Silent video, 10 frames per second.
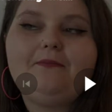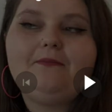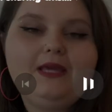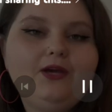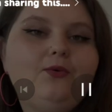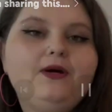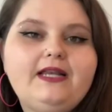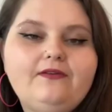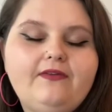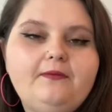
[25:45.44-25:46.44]

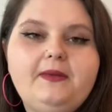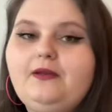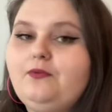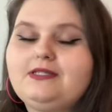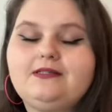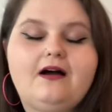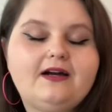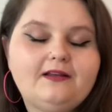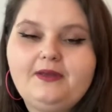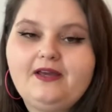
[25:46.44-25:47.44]
Quitting vaping was not
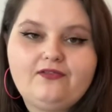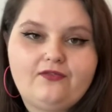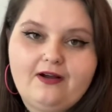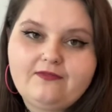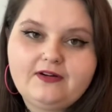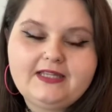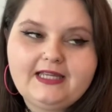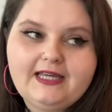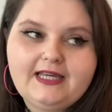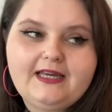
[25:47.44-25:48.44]
going to be a forever
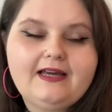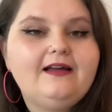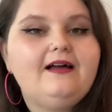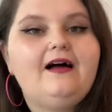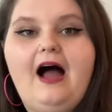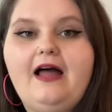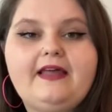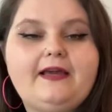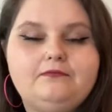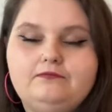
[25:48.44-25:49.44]
thing.
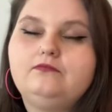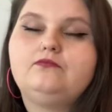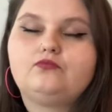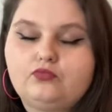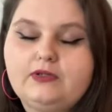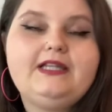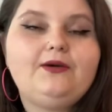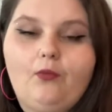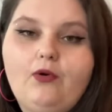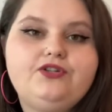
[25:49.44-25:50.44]
I, really
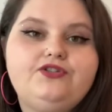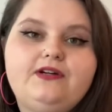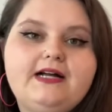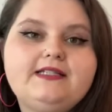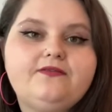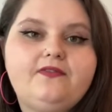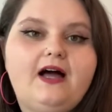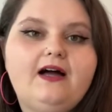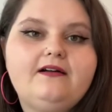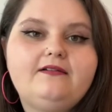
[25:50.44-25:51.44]
warned you guys of
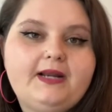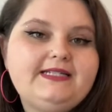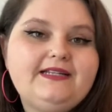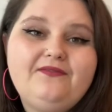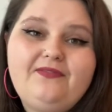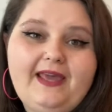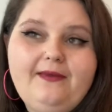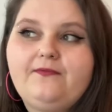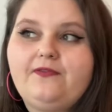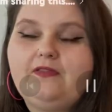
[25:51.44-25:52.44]
that. But I didn't
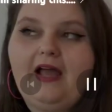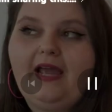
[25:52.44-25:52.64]
vape for,